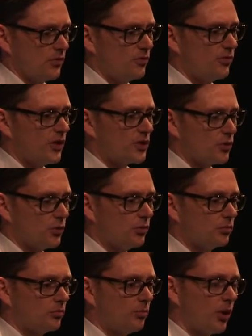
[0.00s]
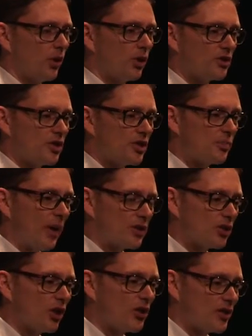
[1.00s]
visual biology
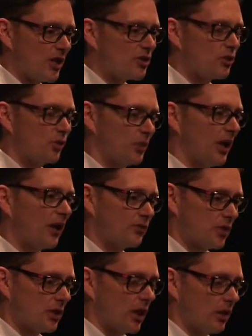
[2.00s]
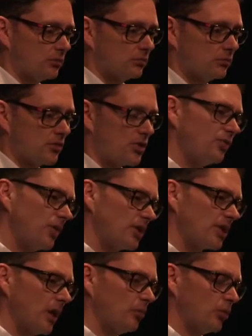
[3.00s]
specialization that we have today. So for
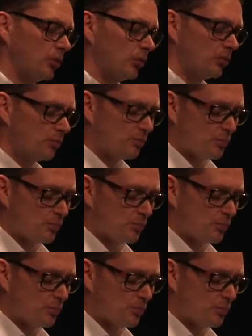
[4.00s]
example,